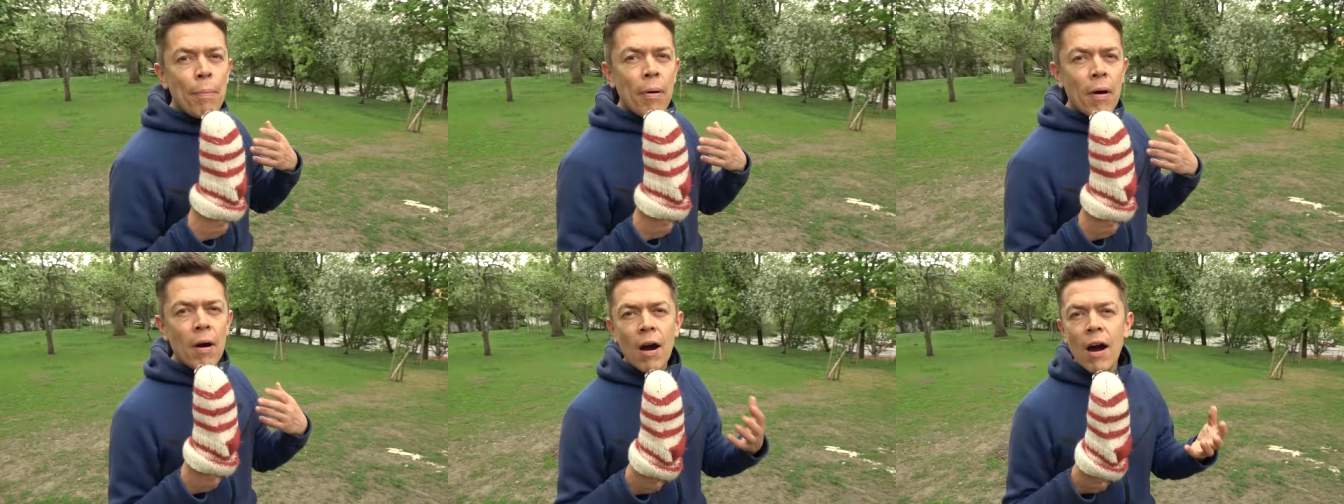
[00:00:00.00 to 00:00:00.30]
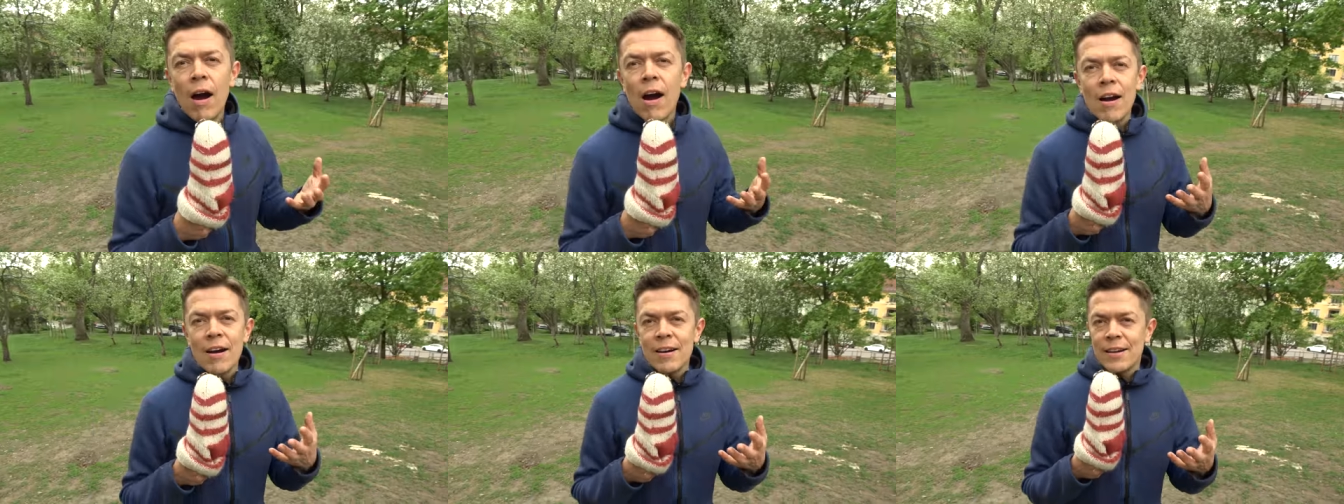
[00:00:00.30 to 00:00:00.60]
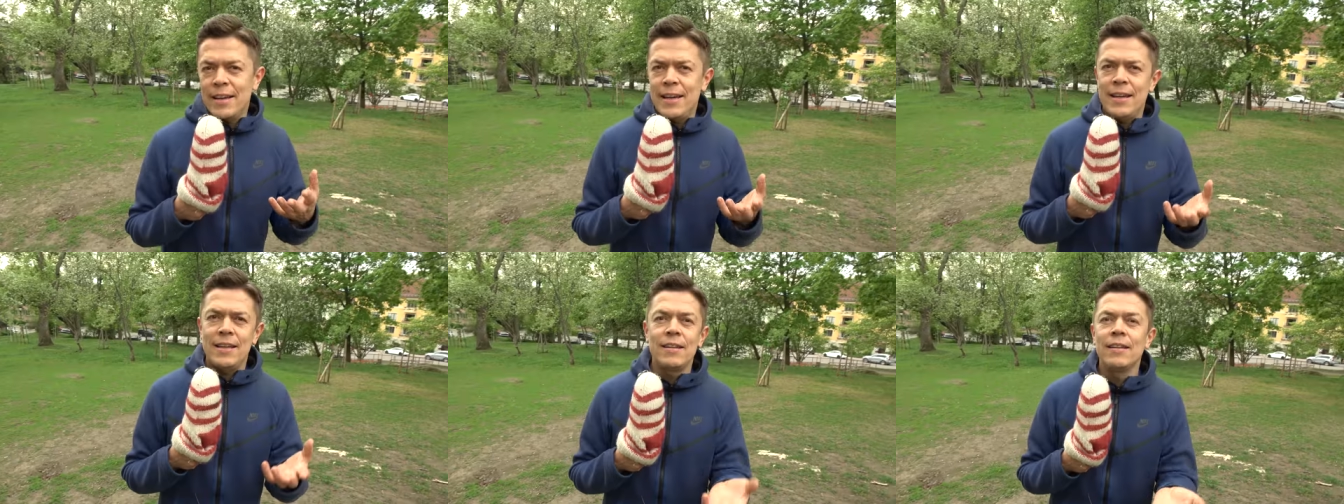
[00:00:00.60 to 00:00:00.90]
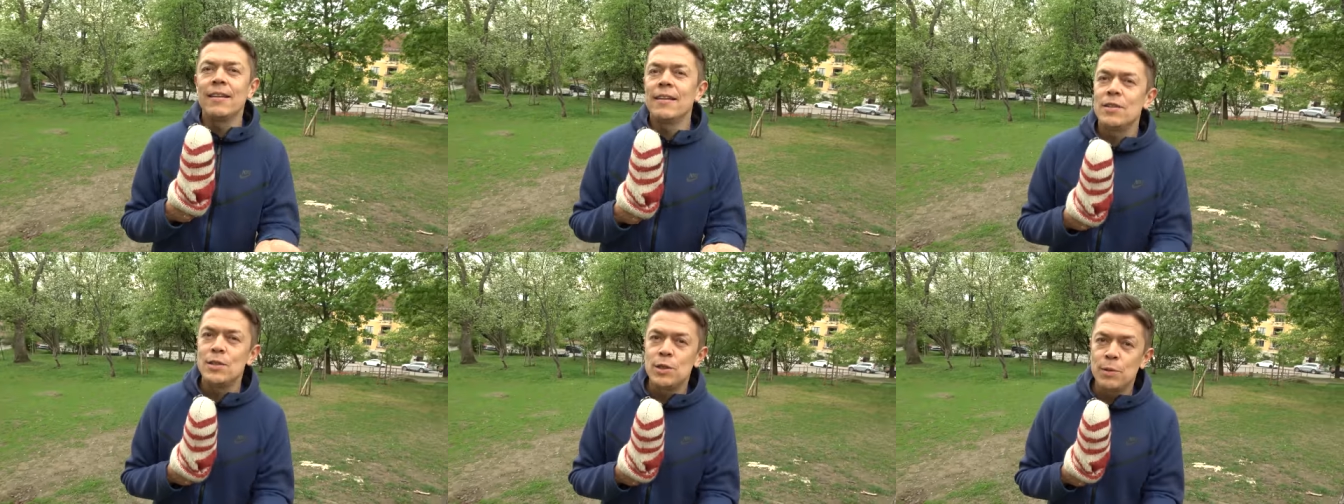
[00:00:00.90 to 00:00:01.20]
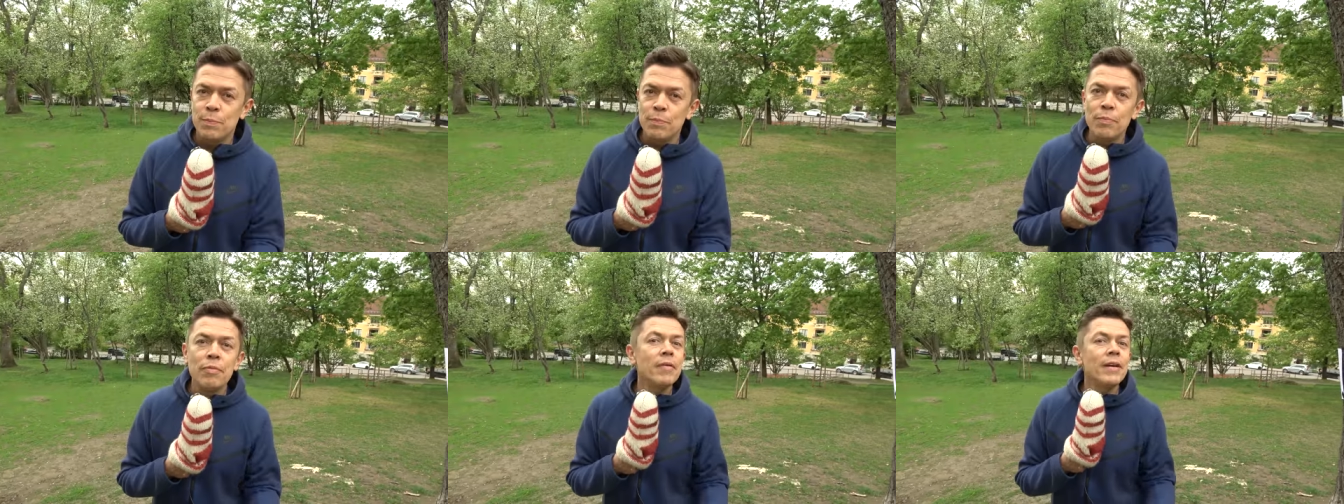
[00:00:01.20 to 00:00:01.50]
park in
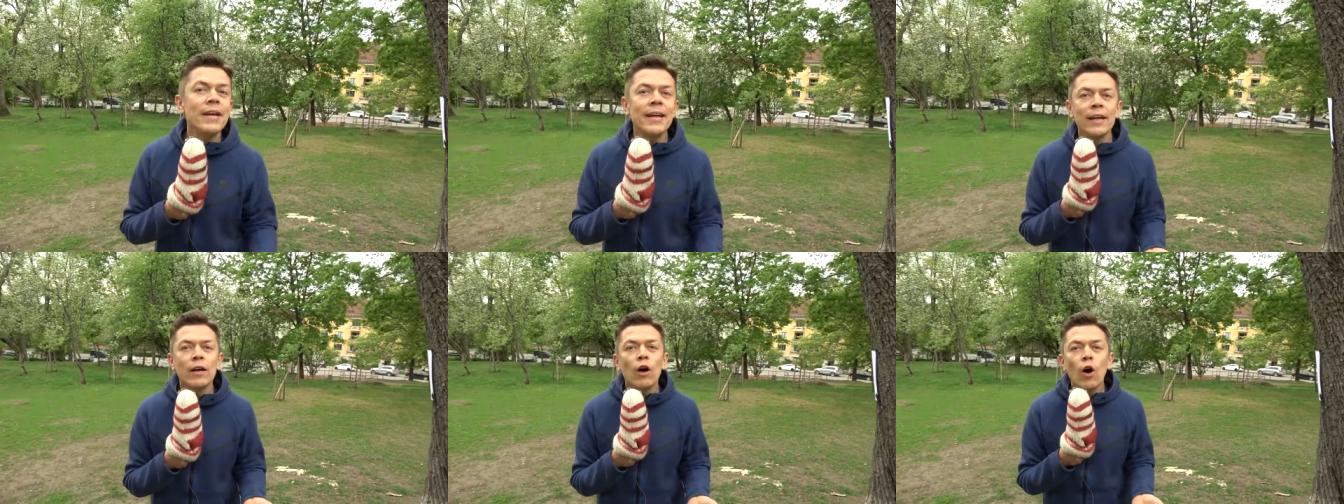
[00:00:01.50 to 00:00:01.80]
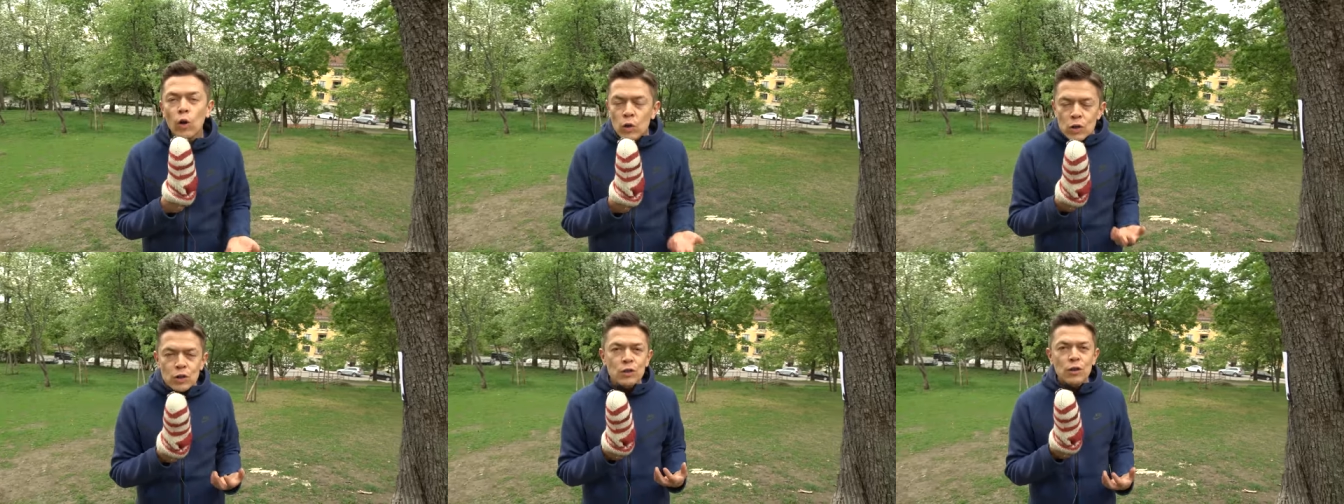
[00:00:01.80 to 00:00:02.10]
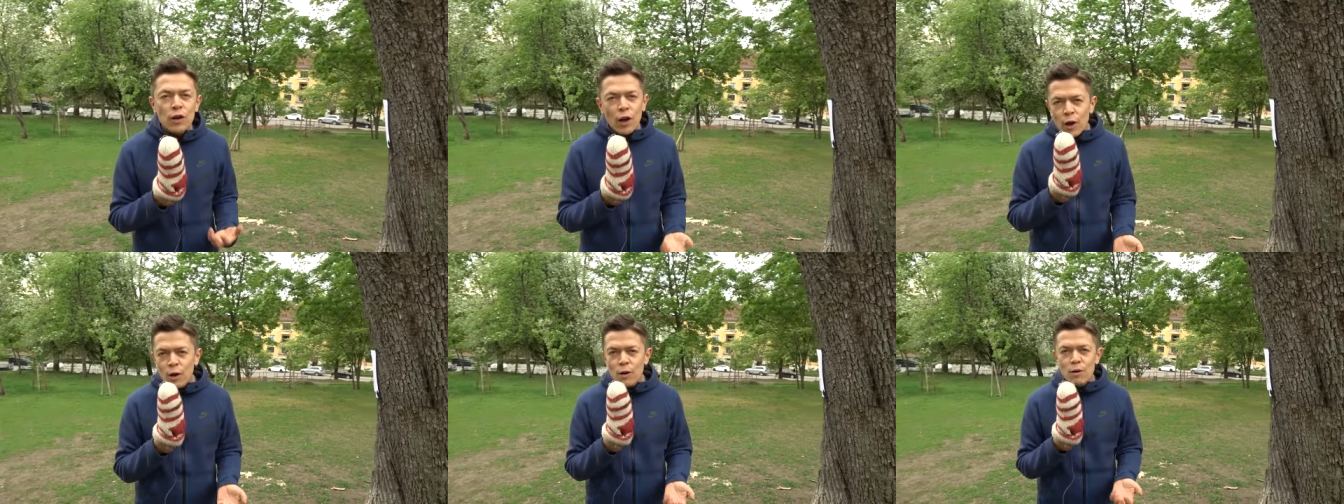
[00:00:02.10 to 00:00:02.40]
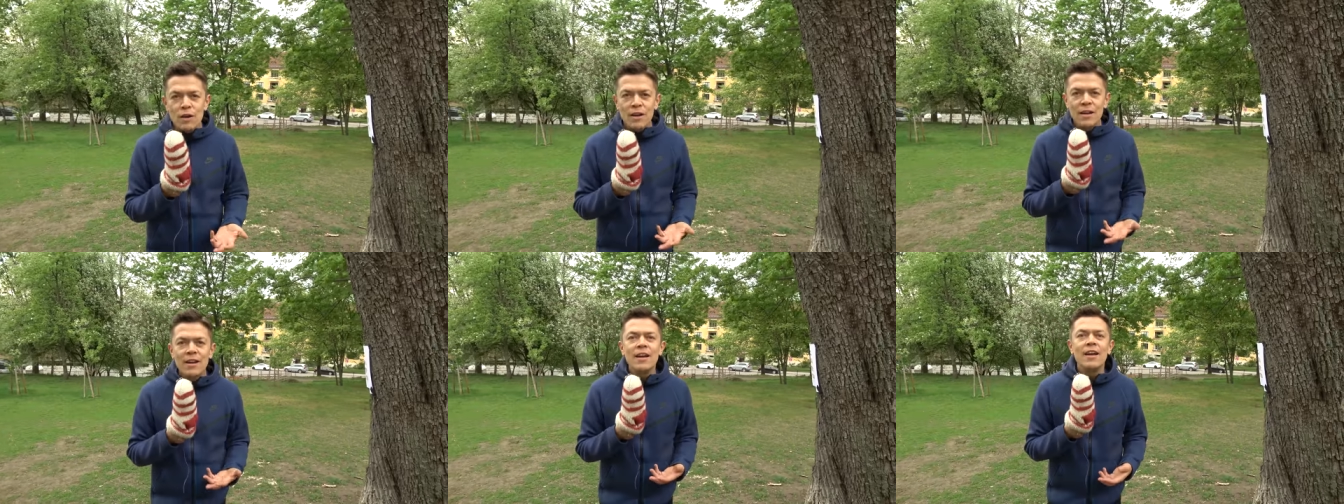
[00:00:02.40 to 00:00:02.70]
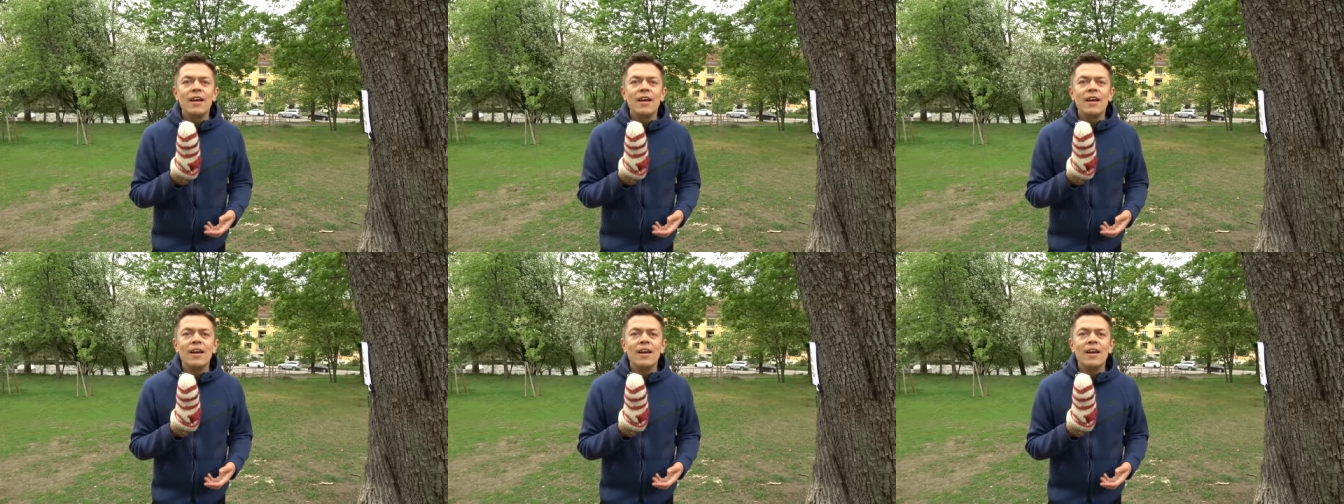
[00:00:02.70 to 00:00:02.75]
spring Oslo.